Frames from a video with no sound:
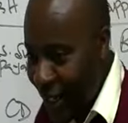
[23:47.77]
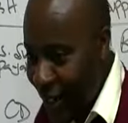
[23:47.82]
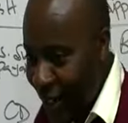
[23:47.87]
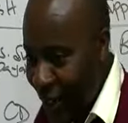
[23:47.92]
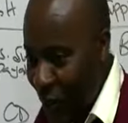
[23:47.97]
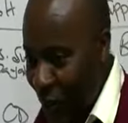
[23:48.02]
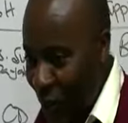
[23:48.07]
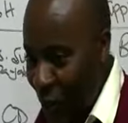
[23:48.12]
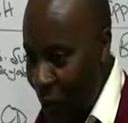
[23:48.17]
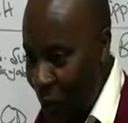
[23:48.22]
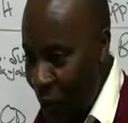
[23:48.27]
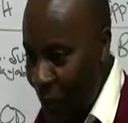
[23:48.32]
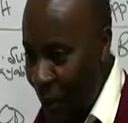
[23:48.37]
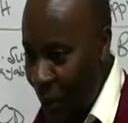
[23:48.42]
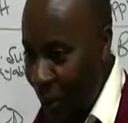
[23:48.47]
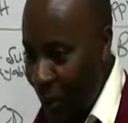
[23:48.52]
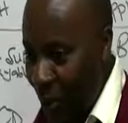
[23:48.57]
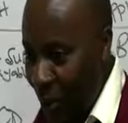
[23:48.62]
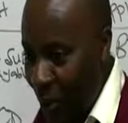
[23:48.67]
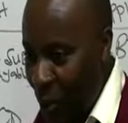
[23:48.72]
Oh,
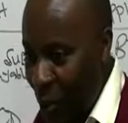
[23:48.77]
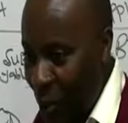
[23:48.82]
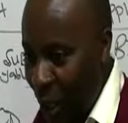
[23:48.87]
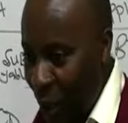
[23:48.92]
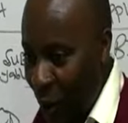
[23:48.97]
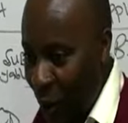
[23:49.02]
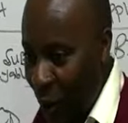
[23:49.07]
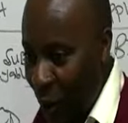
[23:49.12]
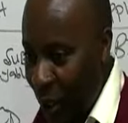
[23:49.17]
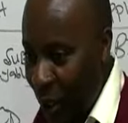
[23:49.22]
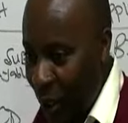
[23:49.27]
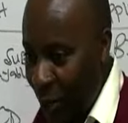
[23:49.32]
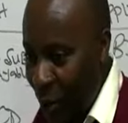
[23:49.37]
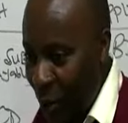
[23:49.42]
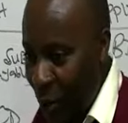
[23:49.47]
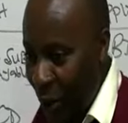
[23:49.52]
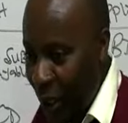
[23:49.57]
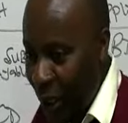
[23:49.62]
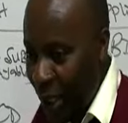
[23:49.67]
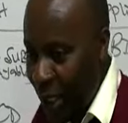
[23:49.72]
maybe Mutunga, you are not able
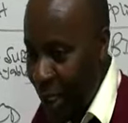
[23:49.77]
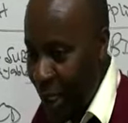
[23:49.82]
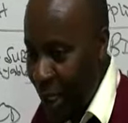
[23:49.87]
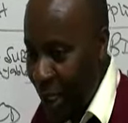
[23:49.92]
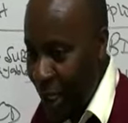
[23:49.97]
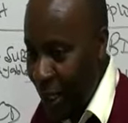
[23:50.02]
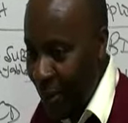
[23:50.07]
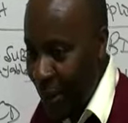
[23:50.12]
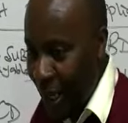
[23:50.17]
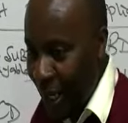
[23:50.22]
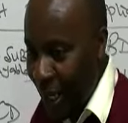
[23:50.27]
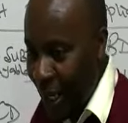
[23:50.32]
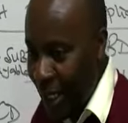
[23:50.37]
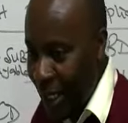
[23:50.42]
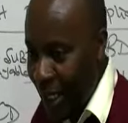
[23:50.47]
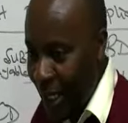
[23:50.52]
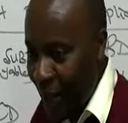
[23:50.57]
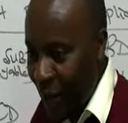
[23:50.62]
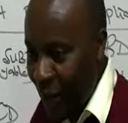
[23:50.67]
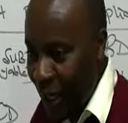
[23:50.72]
to get a minus
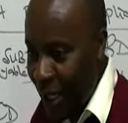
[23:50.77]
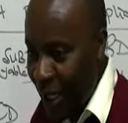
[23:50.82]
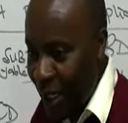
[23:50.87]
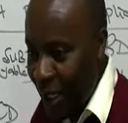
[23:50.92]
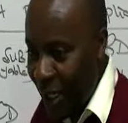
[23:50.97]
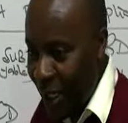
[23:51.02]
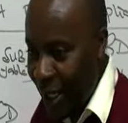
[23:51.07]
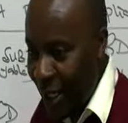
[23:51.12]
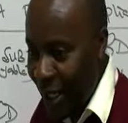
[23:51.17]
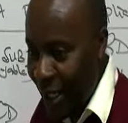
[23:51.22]
there, right?